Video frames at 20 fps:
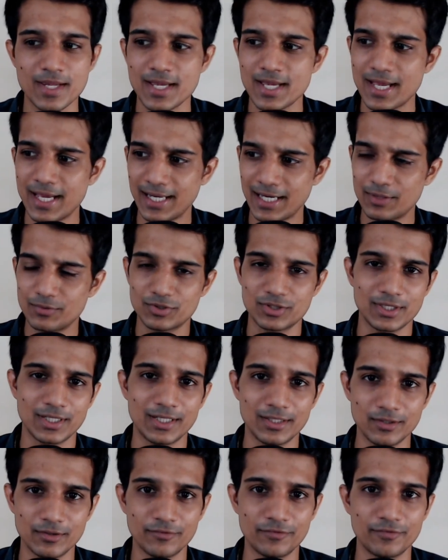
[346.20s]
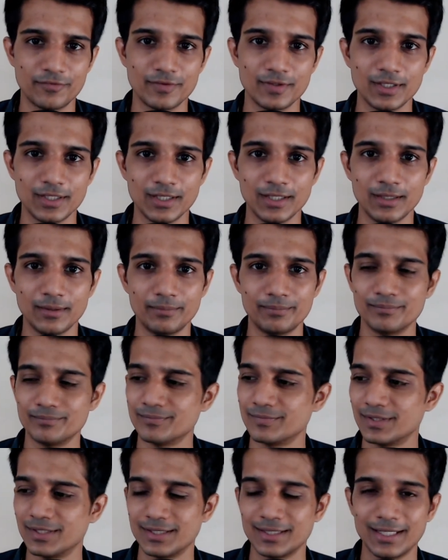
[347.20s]
And I was kind of,
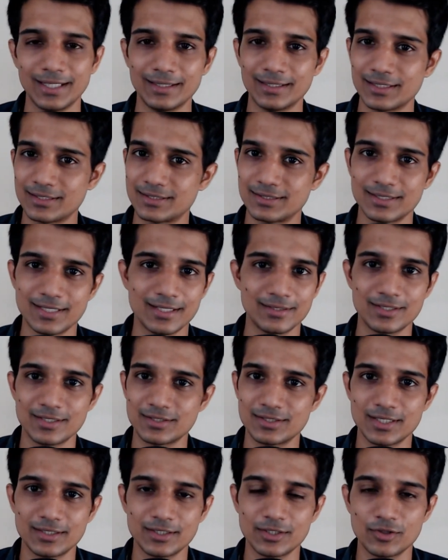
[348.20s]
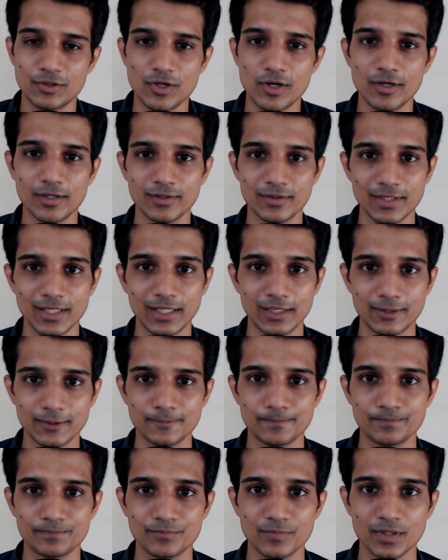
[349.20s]
and there's nothing wrong in that,
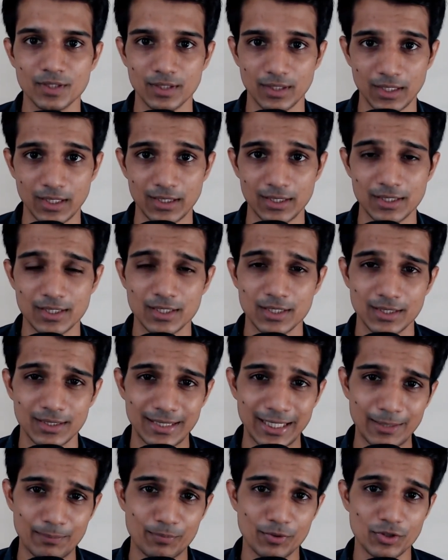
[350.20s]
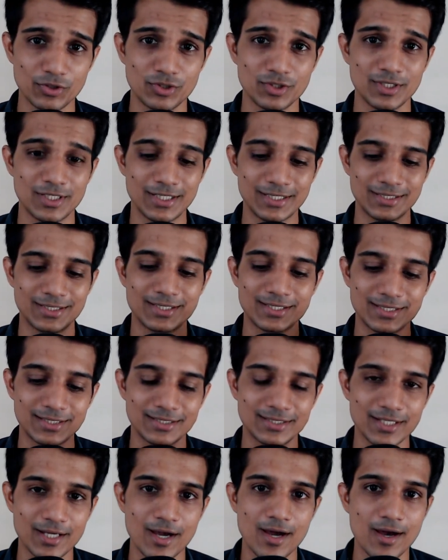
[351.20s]
right? That person is
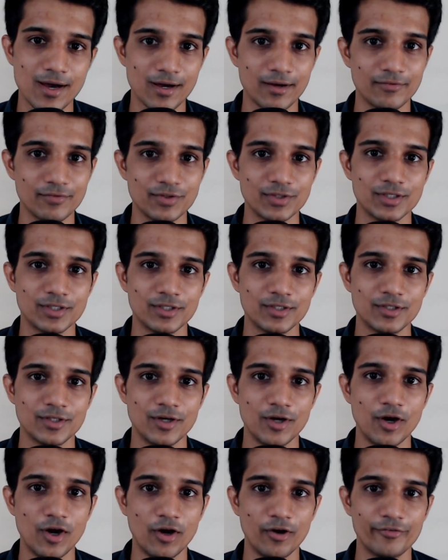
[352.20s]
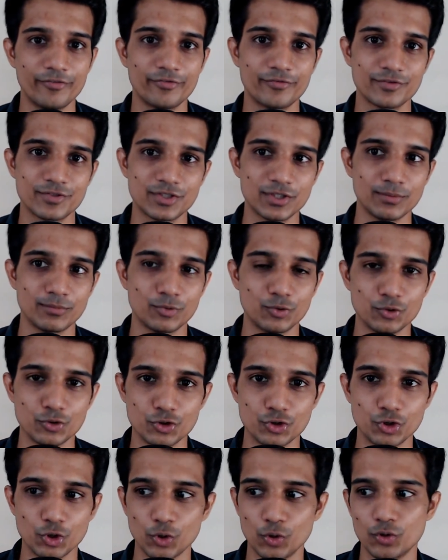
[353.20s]
starved of some good
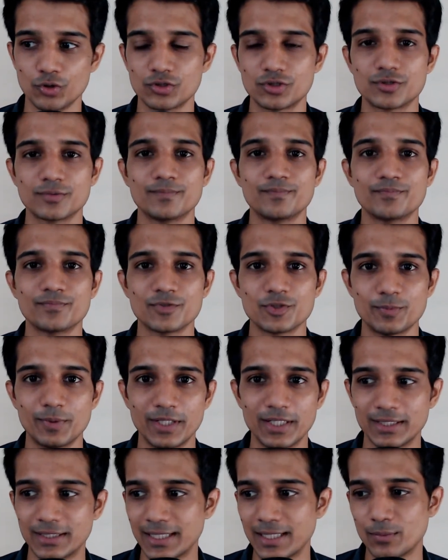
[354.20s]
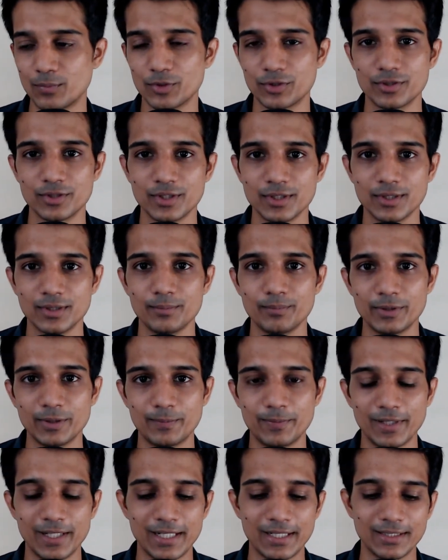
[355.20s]
jokes, spending time with
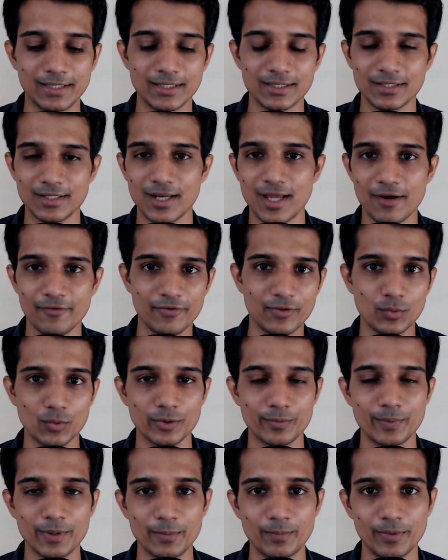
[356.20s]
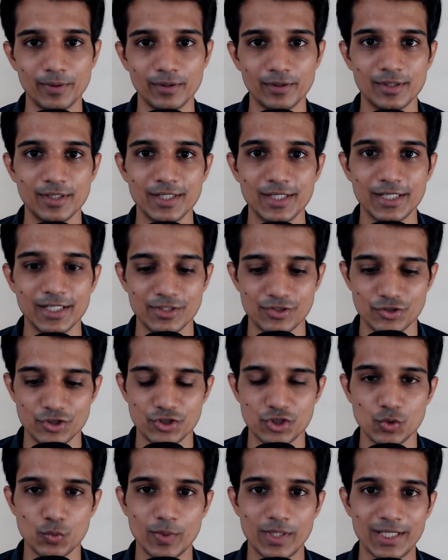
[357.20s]
people and then laughing with people in such
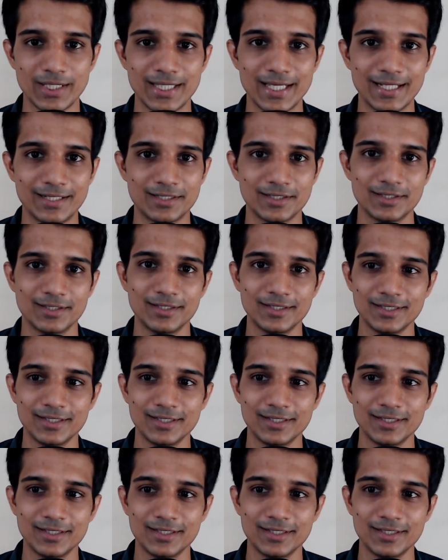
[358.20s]
a way that